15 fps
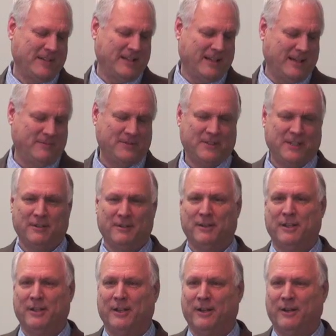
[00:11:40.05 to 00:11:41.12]

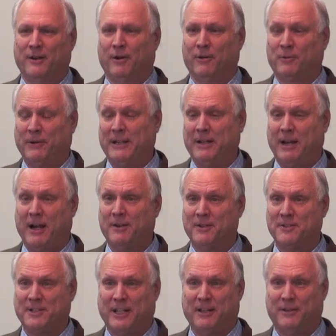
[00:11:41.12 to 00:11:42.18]
Her 3
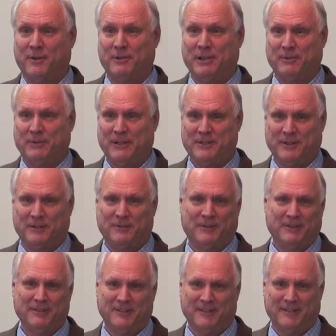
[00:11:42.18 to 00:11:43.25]
daughters had 33
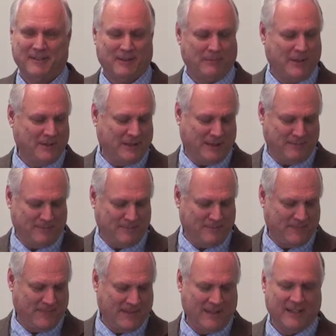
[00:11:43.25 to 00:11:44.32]
children among them,
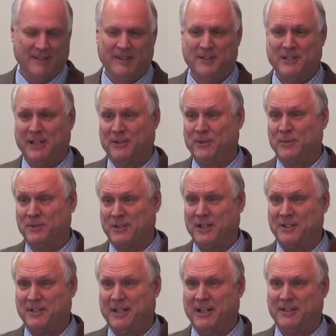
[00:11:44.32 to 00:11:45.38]
and she had 2
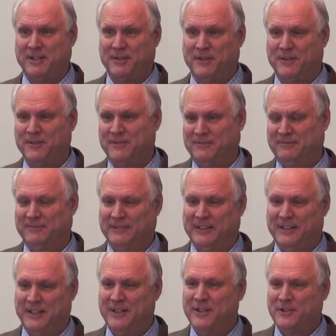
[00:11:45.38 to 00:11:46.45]
sons that had another
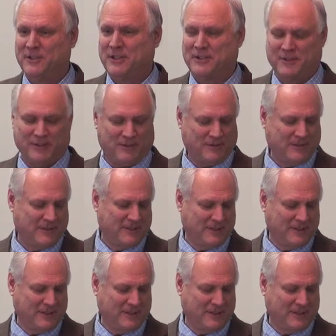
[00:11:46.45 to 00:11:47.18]
6 children.